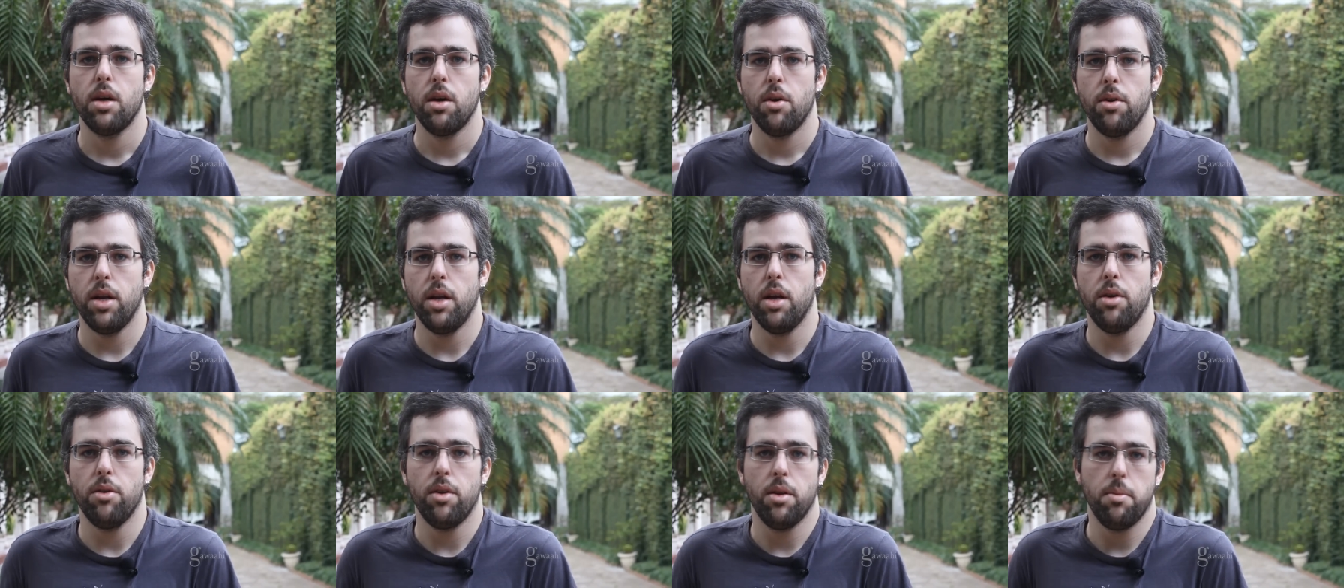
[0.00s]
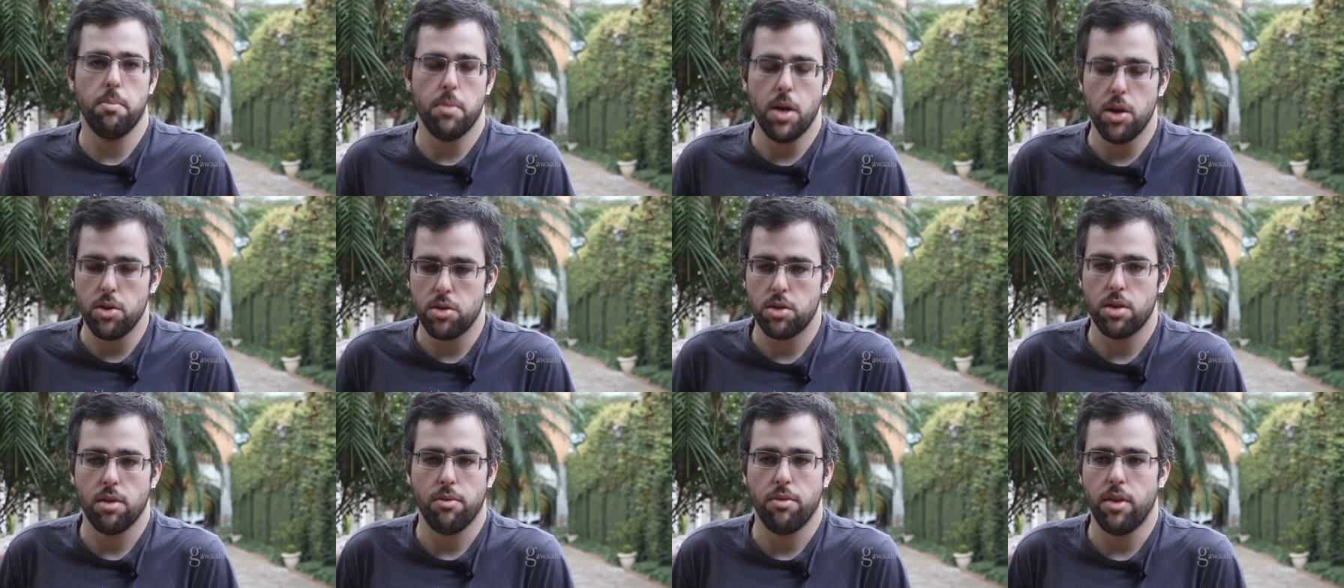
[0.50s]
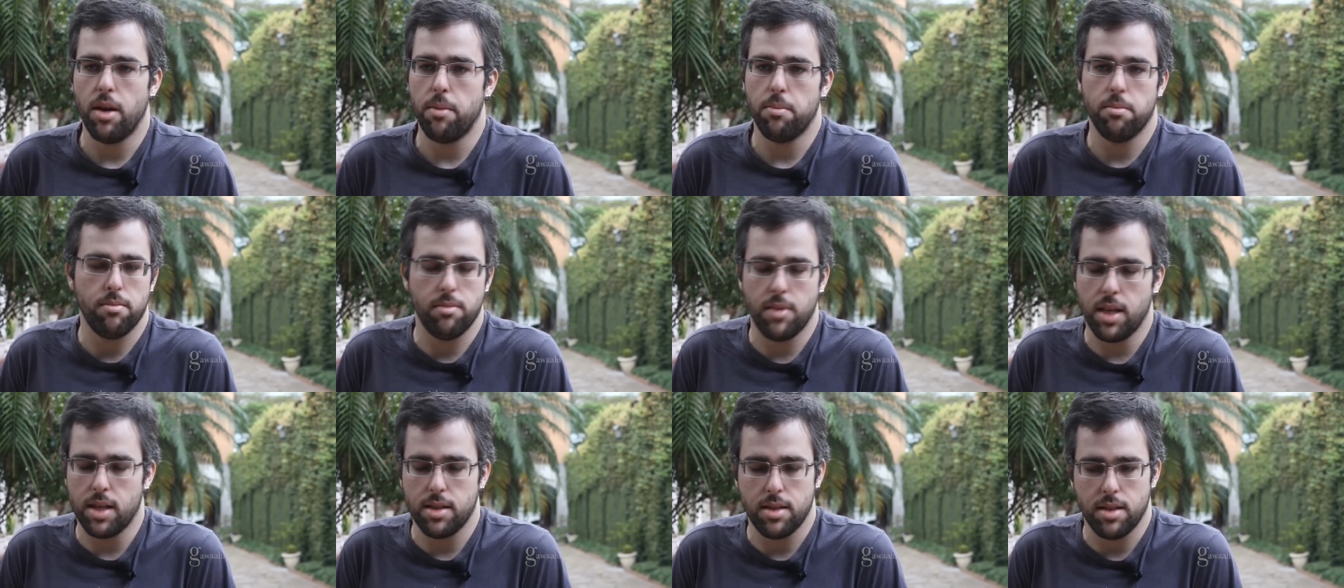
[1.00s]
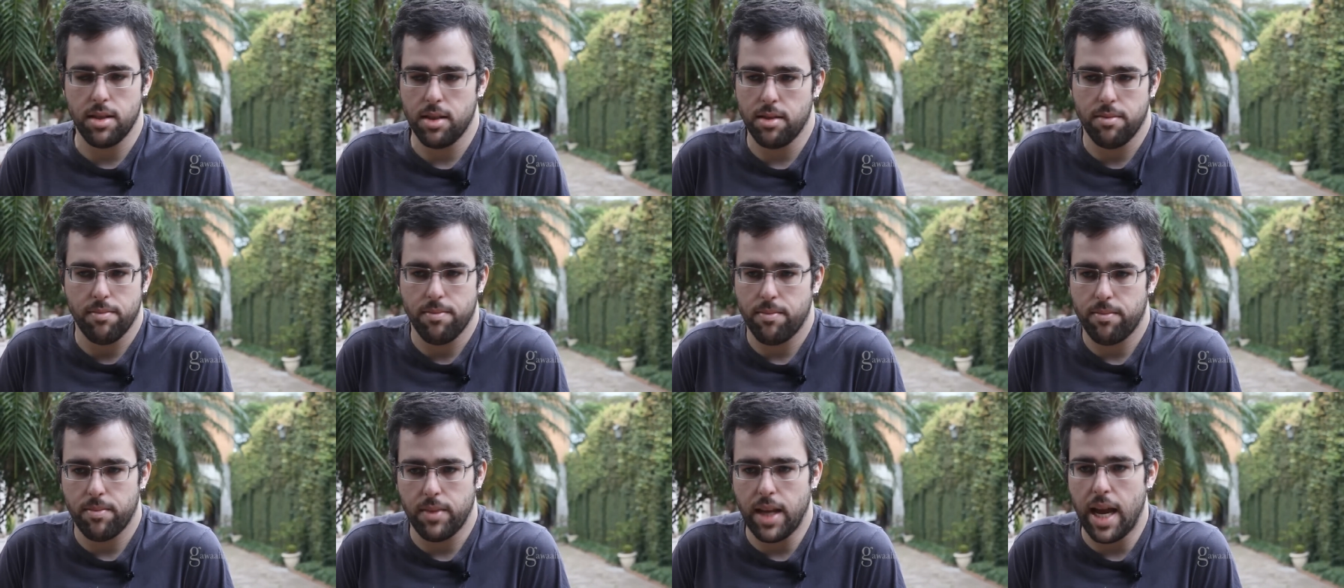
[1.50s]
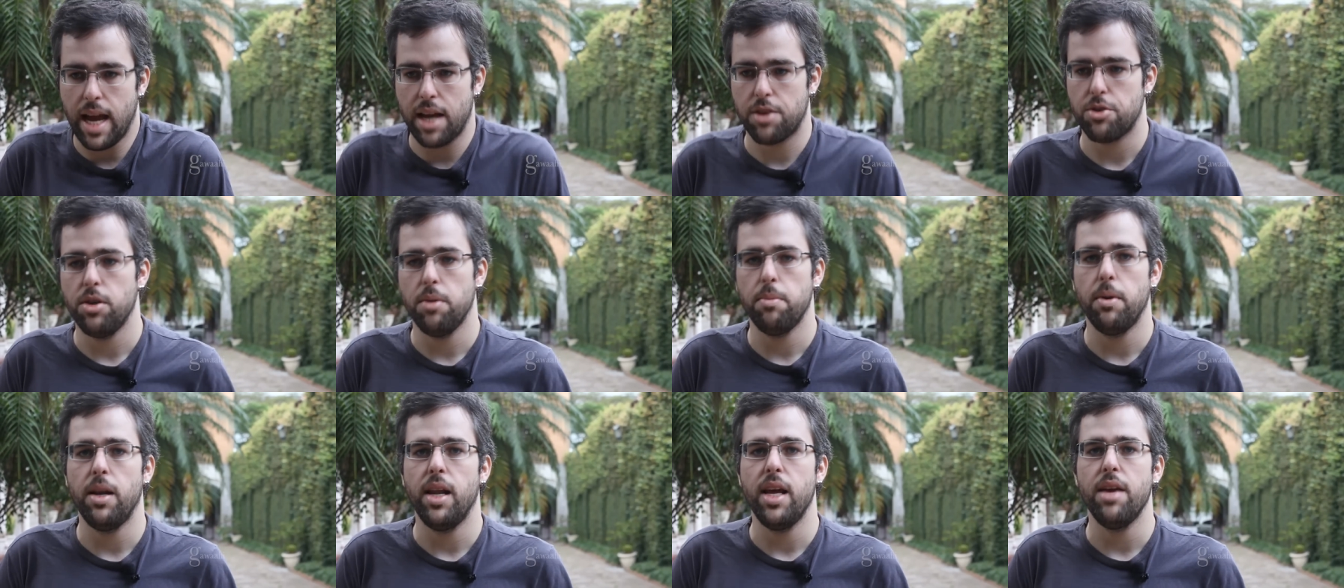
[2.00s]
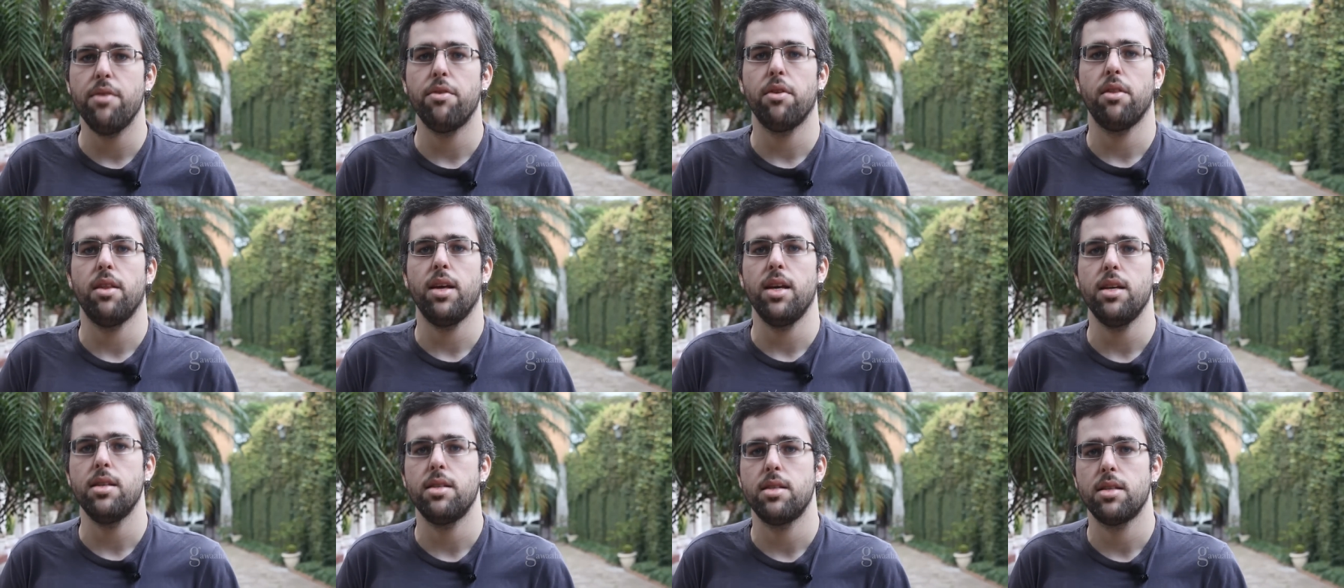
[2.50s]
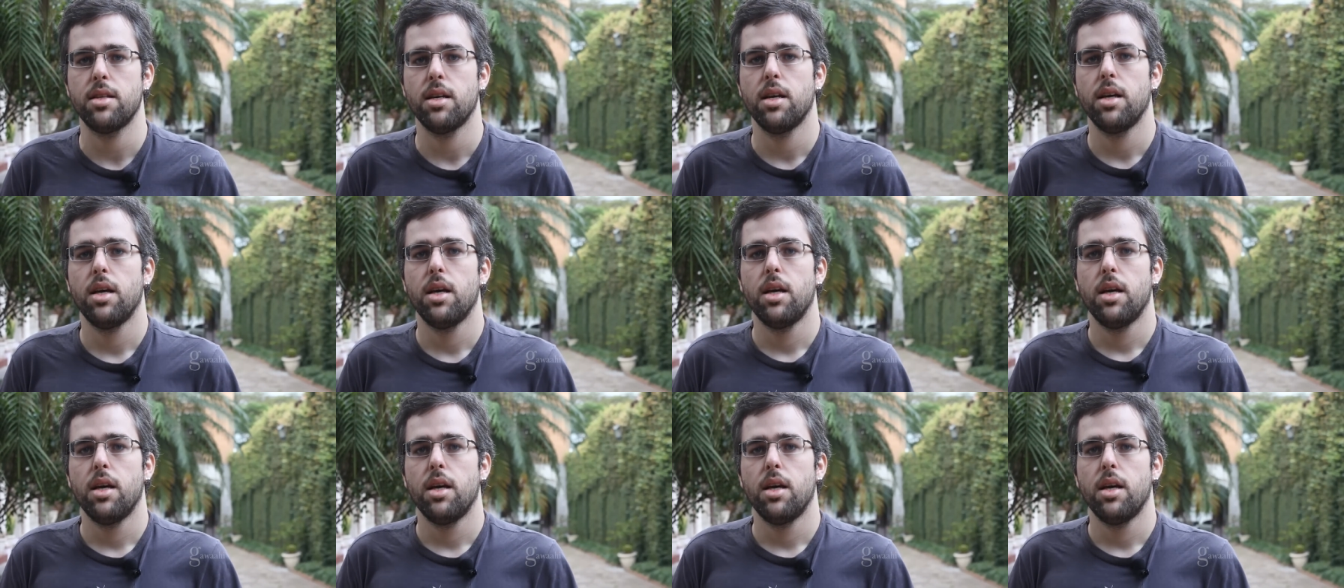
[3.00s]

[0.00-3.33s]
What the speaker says: we know that most of them doesn't actually believe in this.